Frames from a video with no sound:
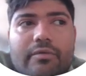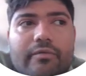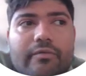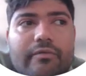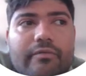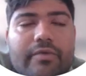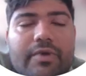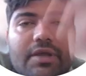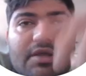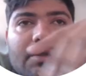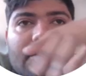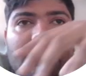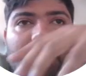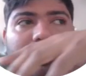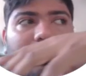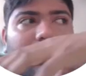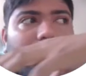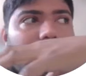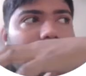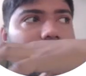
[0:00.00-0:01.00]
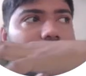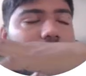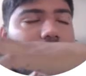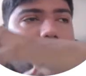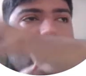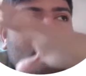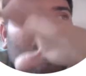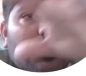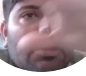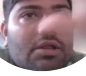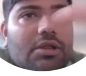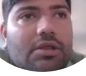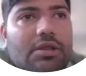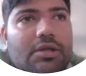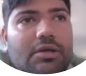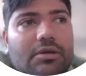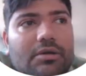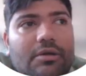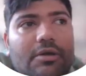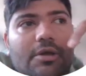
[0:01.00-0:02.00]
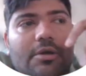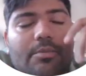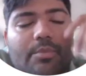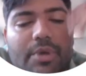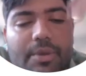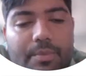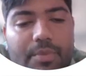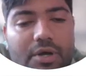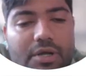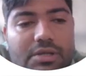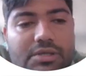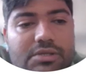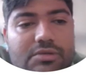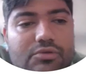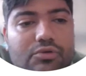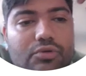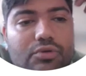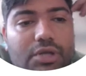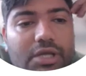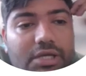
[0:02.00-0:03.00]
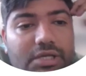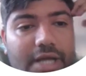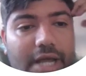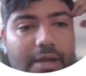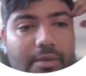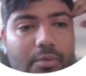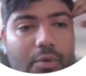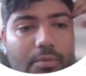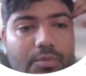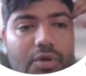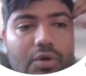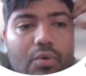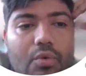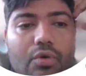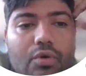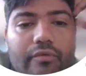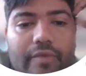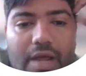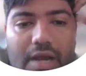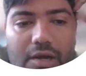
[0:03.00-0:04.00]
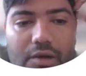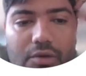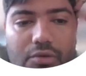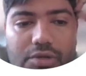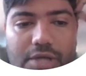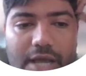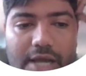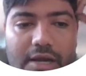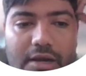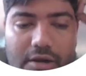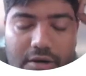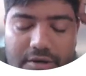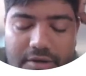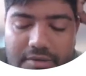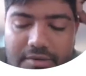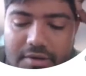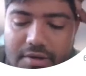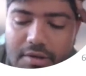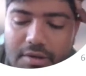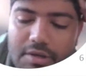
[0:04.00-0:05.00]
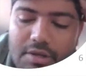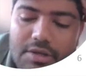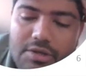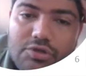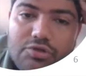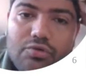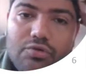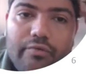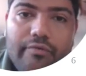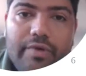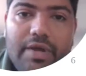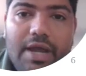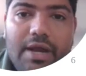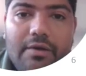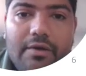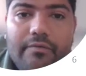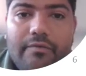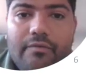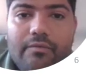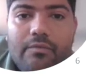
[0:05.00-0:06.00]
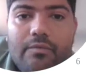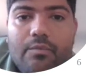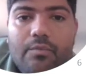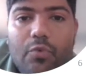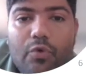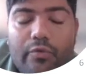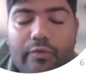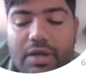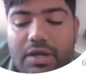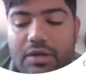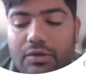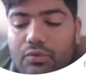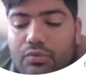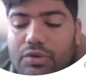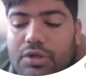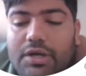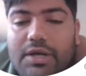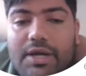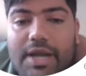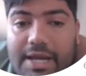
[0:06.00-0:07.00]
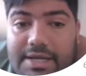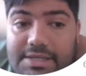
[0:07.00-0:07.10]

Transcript: with all the people. So this type of the core values I learned. So we are moving to the